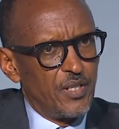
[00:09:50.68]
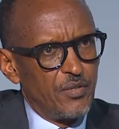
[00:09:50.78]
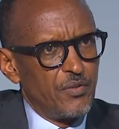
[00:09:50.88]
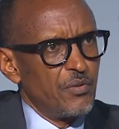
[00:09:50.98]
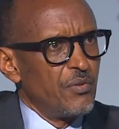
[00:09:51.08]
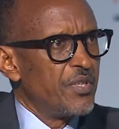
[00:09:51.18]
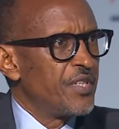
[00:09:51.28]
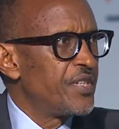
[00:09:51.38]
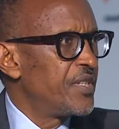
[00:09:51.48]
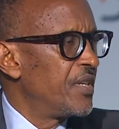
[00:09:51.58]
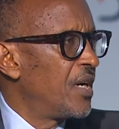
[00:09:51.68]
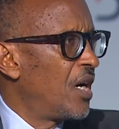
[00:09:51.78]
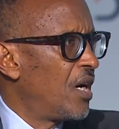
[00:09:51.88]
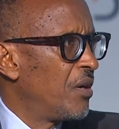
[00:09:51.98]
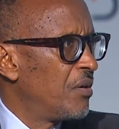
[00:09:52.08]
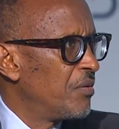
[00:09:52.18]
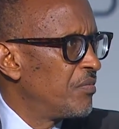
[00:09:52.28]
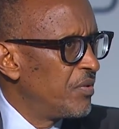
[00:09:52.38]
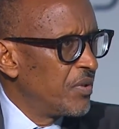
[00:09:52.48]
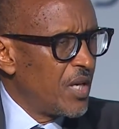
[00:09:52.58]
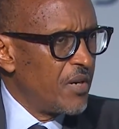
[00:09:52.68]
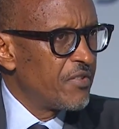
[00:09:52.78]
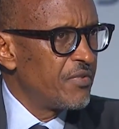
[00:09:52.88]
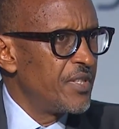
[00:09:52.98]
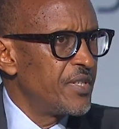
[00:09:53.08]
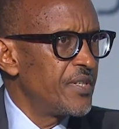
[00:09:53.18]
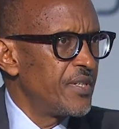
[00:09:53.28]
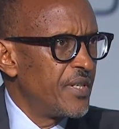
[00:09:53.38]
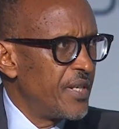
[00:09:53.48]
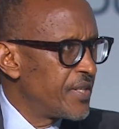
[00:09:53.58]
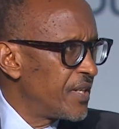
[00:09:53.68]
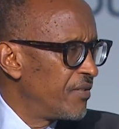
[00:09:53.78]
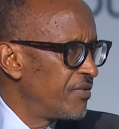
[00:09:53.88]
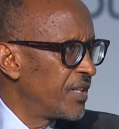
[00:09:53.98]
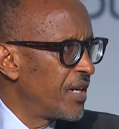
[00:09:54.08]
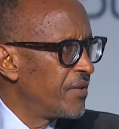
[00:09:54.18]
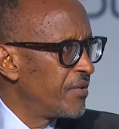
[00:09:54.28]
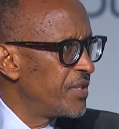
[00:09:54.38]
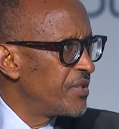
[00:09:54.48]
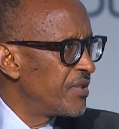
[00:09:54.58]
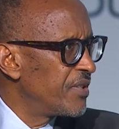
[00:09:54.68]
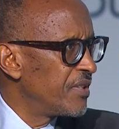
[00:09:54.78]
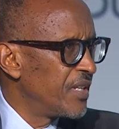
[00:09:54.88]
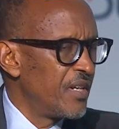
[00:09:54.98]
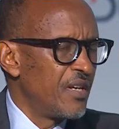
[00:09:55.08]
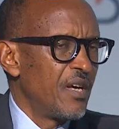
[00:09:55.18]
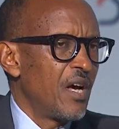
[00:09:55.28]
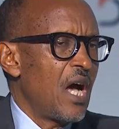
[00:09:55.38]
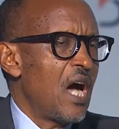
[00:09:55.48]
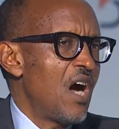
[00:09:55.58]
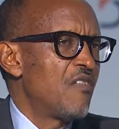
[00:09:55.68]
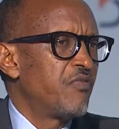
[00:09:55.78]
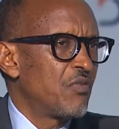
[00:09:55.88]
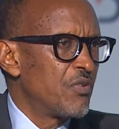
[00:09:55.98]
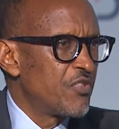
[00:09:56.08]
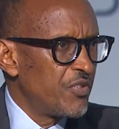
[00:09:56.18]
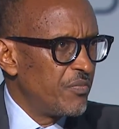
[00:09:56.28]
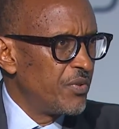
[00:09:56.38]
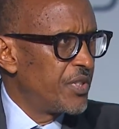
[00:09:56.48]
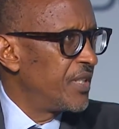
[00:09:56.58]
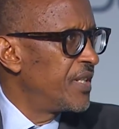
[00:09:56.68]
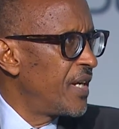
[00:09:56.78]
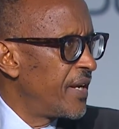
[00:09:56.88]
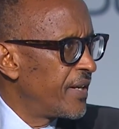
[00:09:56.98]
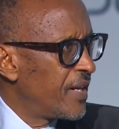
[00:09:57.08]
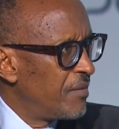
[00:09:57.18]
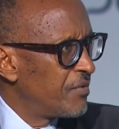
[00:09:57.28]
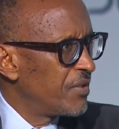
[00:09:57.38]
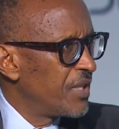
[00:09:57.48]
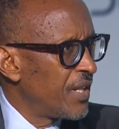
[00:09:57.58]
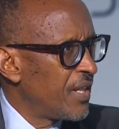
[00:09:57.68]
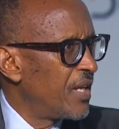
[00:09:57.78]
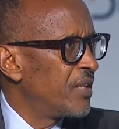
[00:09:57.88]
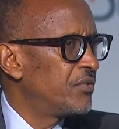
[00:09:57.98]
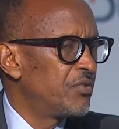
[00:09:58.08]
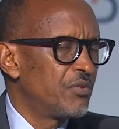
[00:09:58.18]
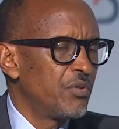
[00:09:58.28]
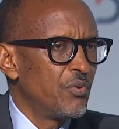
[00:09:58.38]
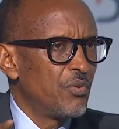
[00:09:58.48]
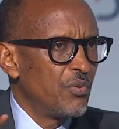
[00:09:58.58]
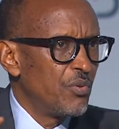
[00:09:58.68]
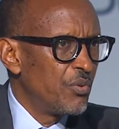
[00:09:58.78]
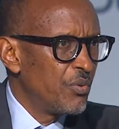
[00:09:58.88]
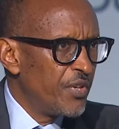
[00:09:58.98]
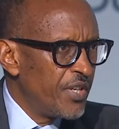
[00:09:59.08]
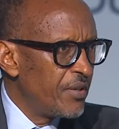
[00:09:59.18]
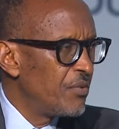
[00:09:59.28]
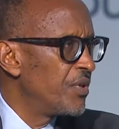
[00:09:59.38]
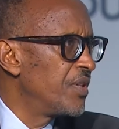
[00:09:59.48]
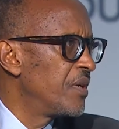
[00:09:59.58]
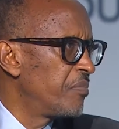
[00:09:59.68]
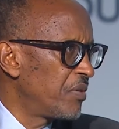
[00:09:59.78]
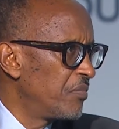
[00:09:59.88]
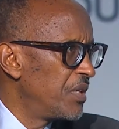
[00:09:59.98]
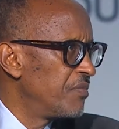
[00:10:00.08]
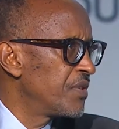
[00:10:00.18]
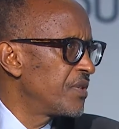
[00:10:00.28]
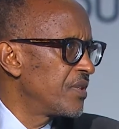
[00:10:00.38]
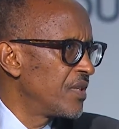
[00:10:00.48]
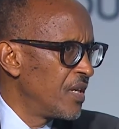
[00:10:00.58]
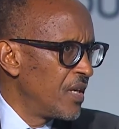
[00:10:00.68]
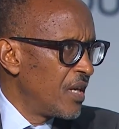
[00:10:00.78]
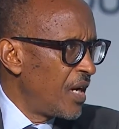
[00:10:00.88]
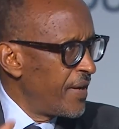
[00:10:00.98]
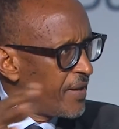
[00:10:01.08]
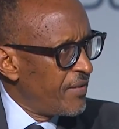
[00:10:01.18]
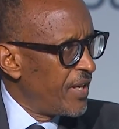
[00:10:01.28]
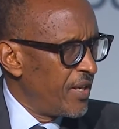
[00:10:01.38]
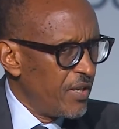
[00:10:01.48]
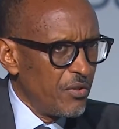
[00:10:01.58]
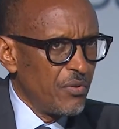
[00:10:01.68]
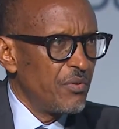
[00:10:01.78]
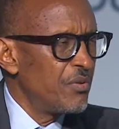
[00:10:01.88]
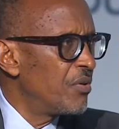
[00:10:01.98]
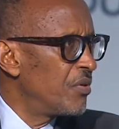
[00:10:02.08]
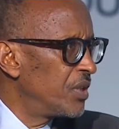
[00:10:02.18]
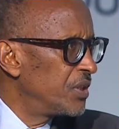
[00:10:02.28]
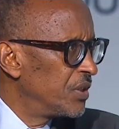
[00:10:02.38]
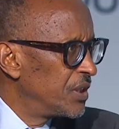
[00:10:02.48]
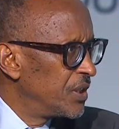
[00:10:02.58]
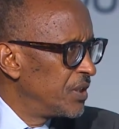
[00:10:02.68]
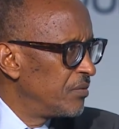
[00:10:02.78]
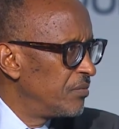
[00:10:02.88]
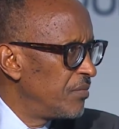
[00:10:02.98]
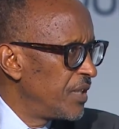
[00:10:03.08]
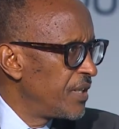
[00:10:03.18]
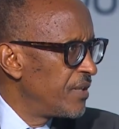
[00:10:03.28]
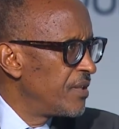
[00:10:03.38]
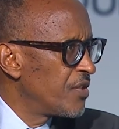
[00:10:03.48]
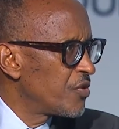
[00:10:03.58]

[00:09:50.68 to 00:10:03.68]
You will see how countries in the East African region have contributed and come together to deal with the problems under the AU in